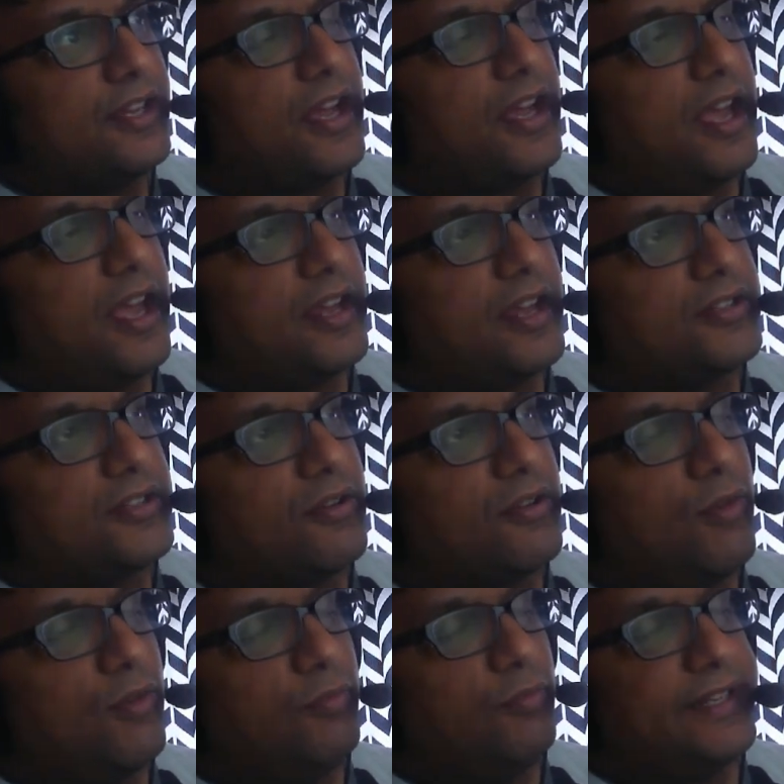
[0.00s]
And
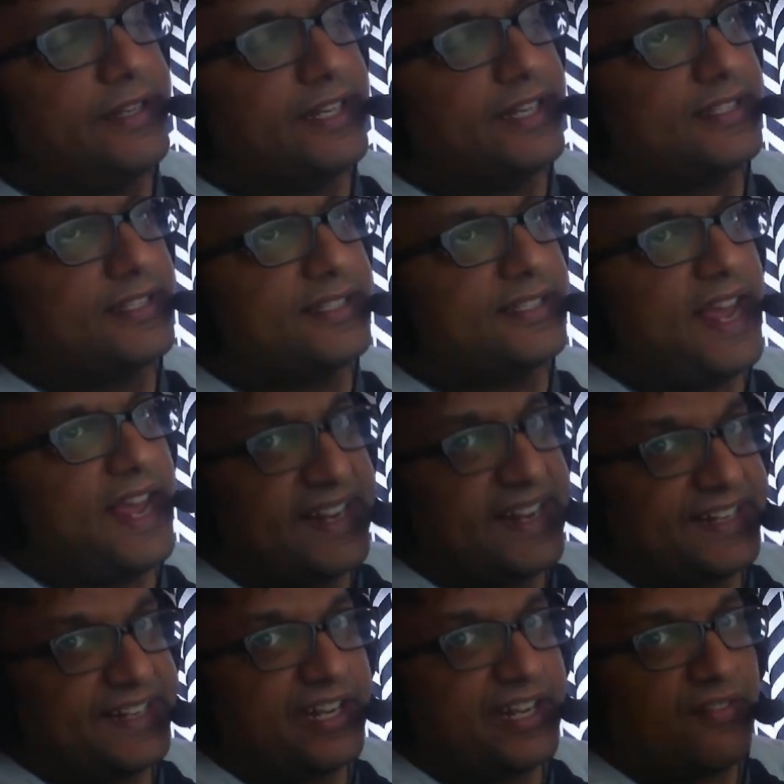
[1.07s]
what we can
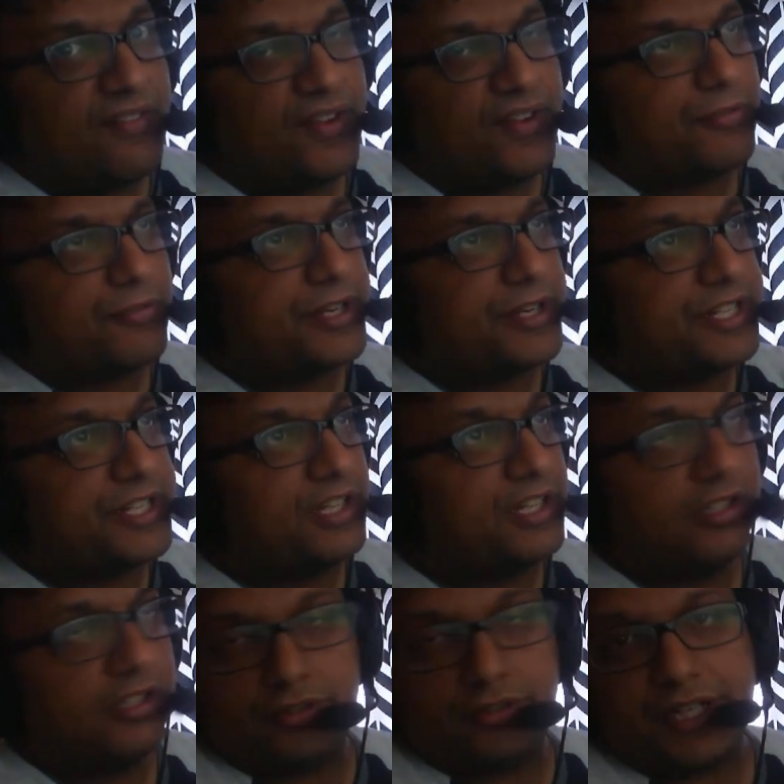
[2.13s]
say very
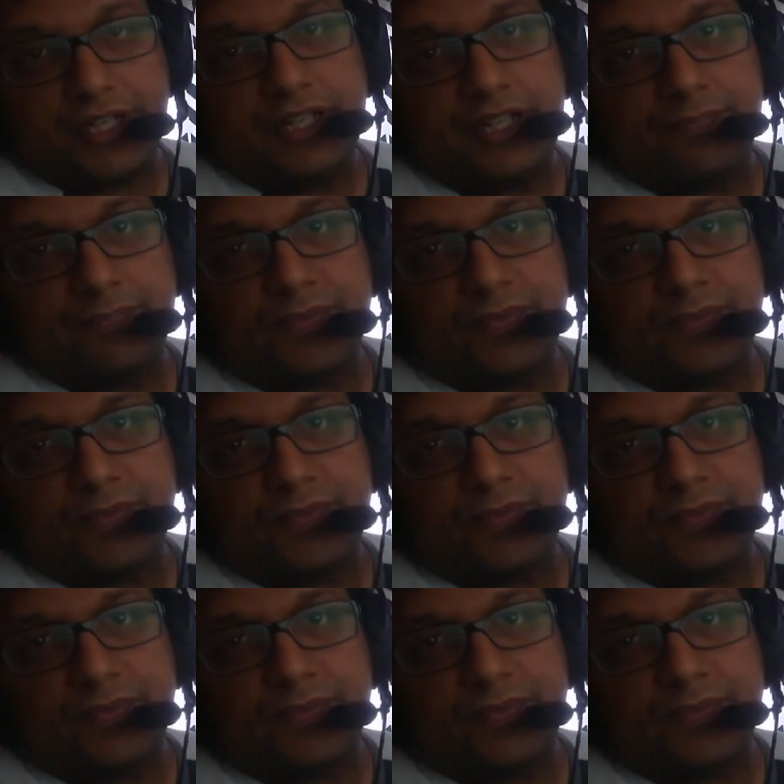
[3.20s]
clearly